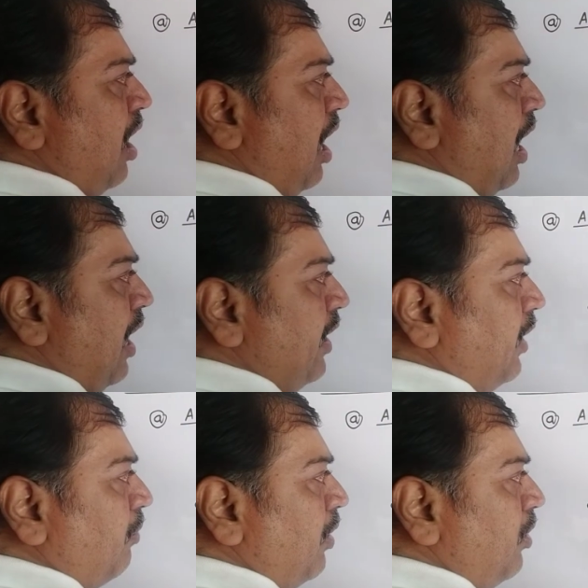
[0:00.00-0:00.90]
I
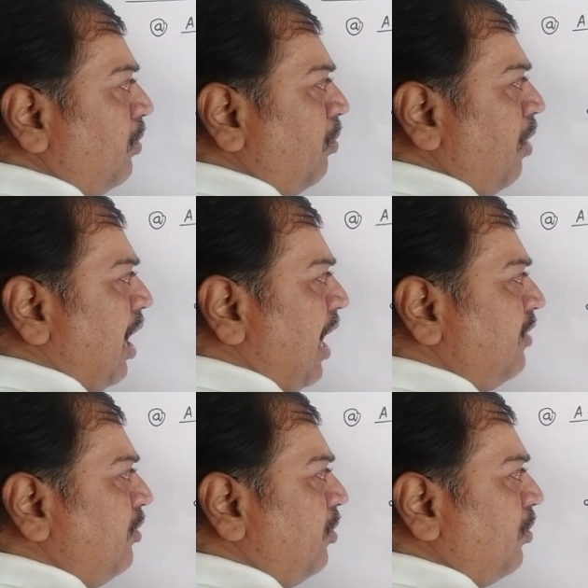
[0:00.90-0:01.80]
equal to
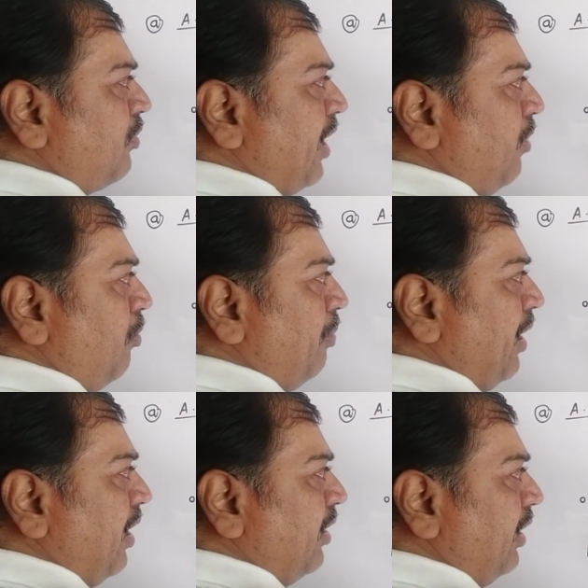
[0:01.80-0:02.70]
I0 sine
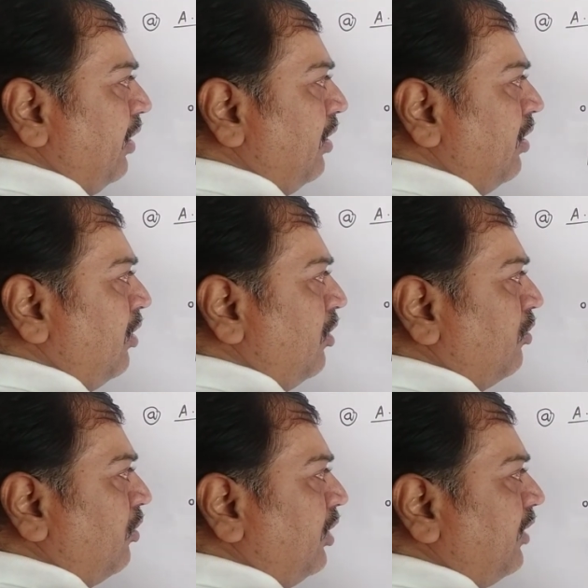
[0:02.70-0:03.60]
omega t.
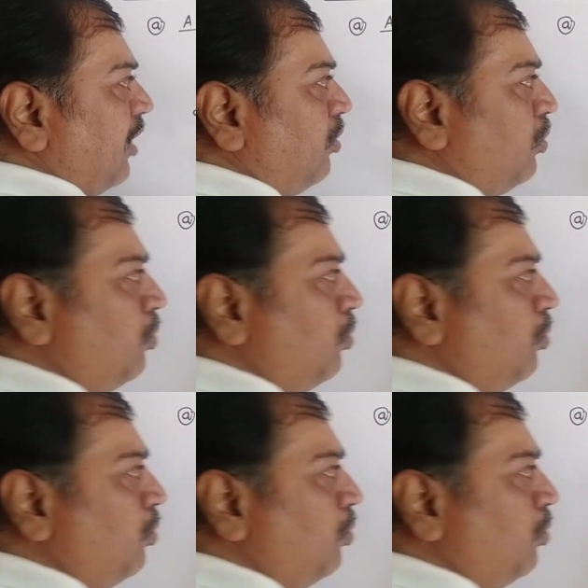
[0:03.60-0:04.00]
So these are the two